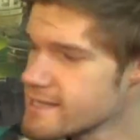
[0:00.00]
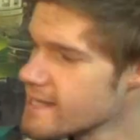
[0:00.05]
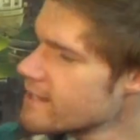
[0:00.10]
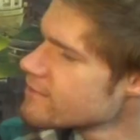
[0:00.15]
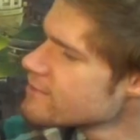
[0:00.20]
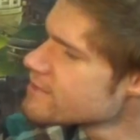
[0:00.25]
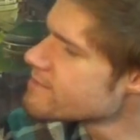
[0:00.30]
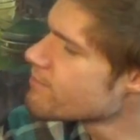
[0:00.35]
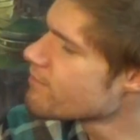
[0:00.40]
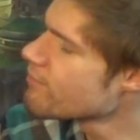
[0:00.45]

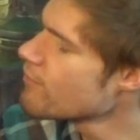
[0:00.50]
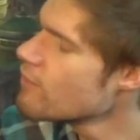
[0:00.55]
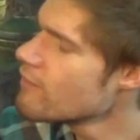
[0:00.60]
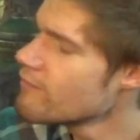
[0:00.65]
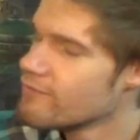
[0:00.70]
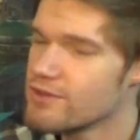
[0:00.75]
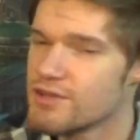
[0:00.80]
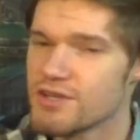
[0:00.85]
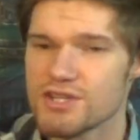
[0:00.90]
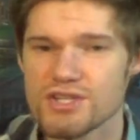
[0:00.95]
Here's proof
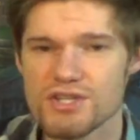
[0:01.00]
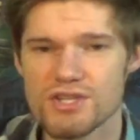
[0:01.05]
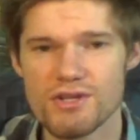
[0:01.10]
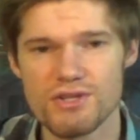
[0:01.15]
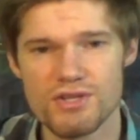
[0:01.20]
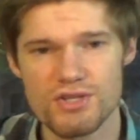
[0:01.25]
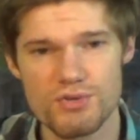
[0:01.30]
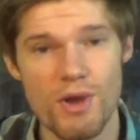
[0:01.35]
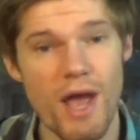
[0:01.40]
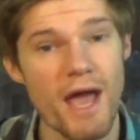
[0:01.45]
you
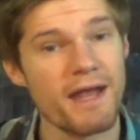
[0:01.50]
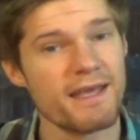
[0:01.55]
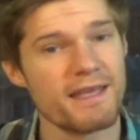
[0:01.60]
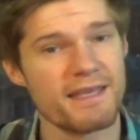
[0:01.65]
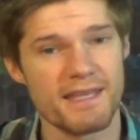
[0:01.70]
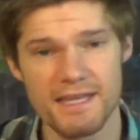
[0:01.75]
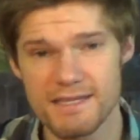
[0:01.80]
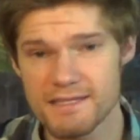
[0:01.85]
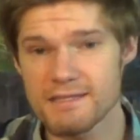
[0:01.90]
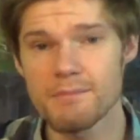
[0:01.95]
shouldn't try to
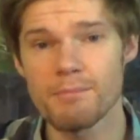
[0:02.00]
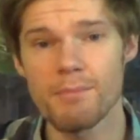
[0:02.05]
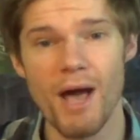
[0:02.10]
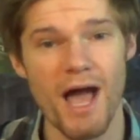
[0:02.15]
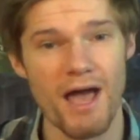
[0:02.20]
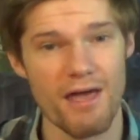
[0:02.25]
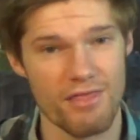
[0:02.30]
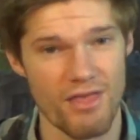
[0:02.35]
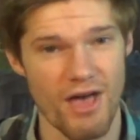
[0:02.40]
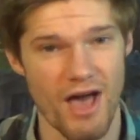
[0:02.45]
kiss a
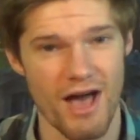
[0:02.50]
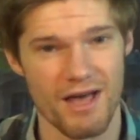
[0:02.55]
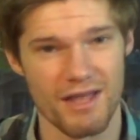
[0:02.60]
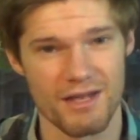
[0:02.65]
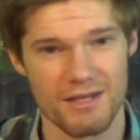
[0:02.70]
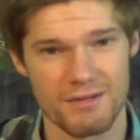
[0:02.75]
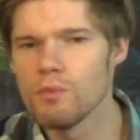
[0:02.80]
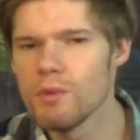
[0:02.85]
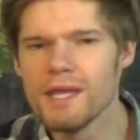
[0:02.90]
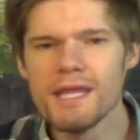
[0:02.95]
python.
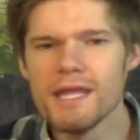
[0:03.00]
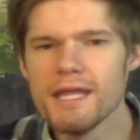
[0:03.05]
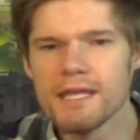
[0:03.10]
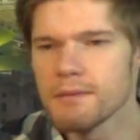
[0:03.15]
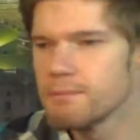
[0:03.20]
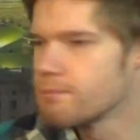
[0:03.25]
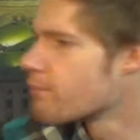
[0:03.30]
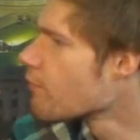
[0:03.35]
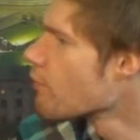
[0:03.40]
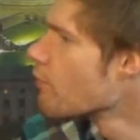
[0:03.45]
We
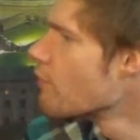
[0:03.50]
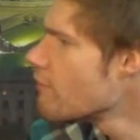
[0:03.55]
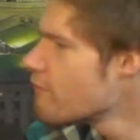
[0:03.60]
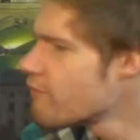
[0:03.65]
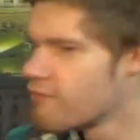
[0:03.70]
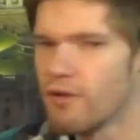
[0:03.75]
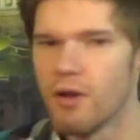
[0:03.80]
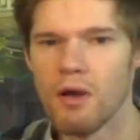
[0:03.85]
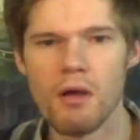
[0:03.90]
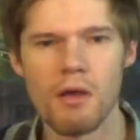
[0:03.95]
needed
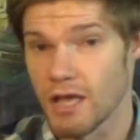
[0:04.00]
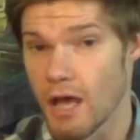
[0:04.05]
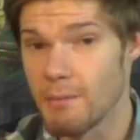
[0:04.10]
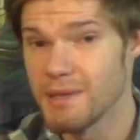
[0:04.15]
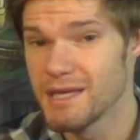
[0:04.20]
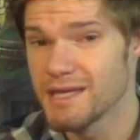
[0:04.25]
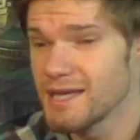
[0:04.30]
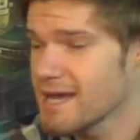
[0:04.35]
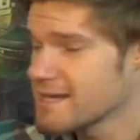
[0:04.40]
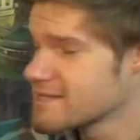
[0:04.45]
proof?
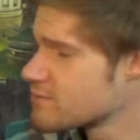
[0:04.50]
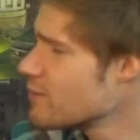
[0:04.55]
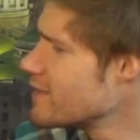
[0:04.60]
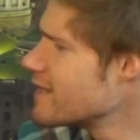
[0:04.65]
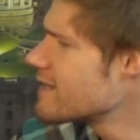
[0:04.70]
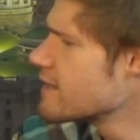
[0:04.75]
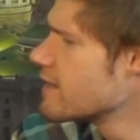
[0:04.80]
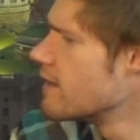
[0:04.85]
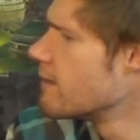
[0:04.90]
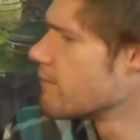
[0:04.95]
Coming next
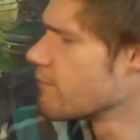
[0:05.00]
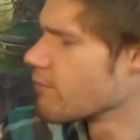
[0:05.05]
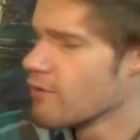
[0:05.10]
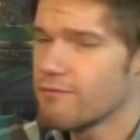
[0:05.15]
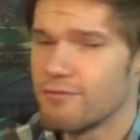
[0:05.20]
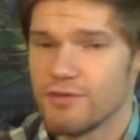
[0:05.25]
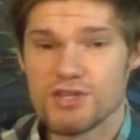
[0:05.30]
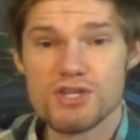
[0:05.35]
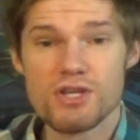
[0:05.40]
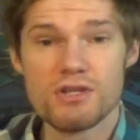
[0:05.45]
week,
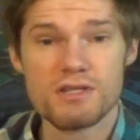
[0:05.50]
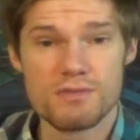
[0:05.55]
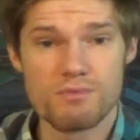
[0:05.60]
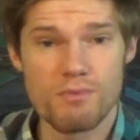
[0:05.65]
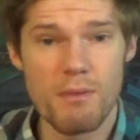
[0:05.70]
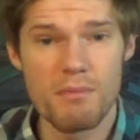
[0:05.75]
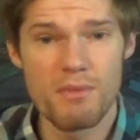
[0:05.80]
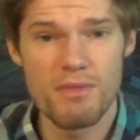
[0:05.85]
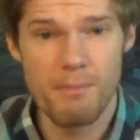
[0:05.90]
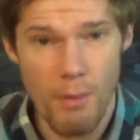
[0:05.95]
proof you shouldn't
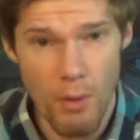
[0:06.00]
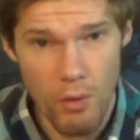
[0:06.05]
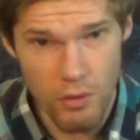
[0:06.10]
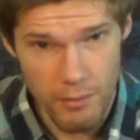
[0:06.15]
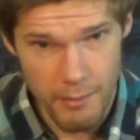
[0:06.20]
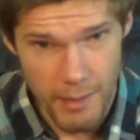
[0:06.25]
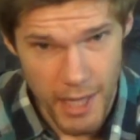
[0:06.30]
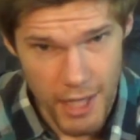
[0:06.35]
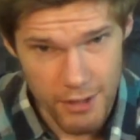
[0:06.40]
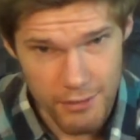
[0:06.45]
swim with a polar
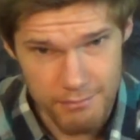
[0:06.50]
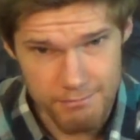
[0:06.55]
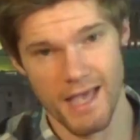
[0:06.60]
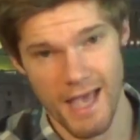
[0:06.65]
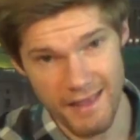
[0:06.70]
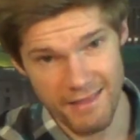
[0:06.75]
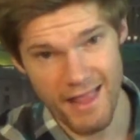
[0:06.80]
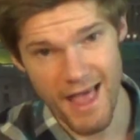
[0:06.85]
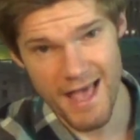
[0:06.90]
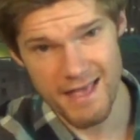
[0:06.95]
bear.
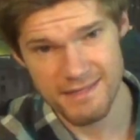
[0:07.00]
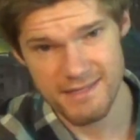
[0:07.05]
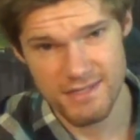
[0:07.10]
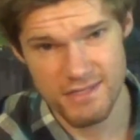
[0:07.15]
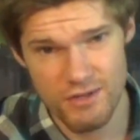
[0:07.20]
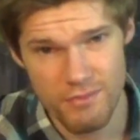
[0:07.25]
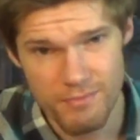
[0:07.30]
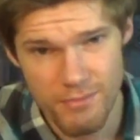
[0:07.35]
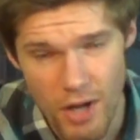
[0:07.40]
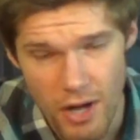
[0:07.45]
And last,
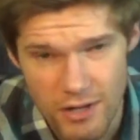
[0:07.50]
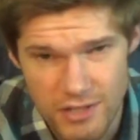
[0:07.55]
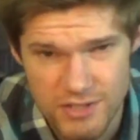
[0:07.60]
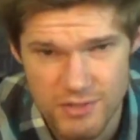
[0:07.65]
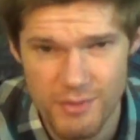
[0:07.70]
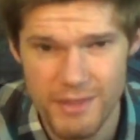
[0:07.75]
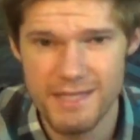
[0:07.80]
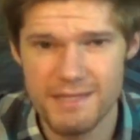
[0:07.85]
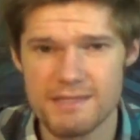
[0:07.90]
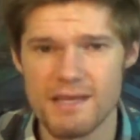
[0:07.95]
Snoop Dogg
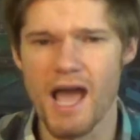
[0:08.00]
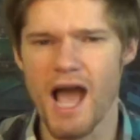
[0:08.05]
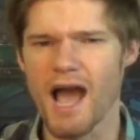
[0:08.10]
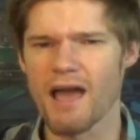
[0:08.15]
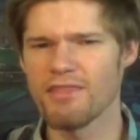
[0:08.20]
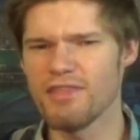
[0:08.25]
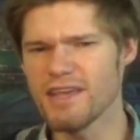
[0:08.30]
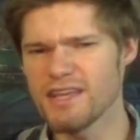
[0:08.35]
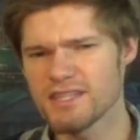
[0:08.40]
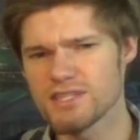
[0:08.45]
tweets I
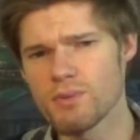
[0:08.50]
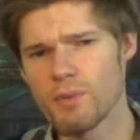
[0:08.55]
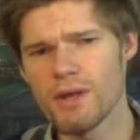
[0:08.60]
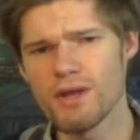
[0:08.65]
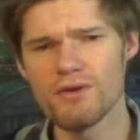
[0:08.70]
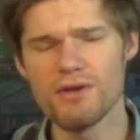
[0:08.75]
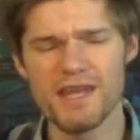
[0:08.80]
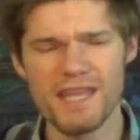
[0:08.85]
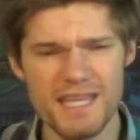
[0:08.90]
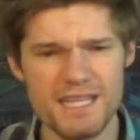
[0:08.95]
think
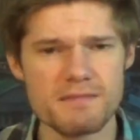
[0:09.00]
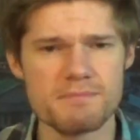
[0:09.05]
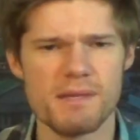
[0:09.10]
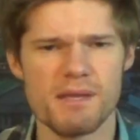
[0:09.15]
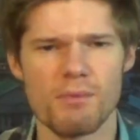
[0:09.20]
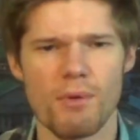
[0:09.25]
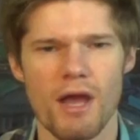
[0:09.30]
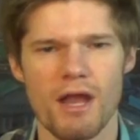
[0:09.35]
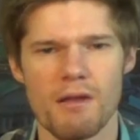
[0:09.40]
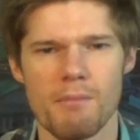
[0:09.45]
Twitter needs me
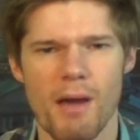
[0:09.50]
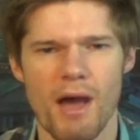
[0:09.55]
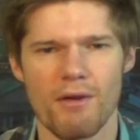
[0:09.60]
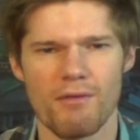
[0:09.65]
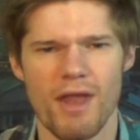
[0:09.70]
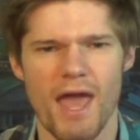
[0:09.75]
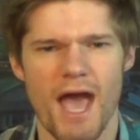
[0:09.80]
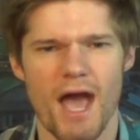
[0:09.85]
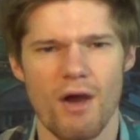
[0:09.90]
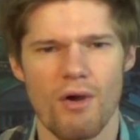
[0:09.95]
right about
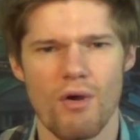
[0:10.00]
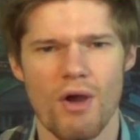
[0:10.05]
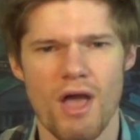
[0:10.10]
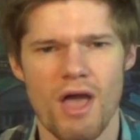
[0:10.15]
now.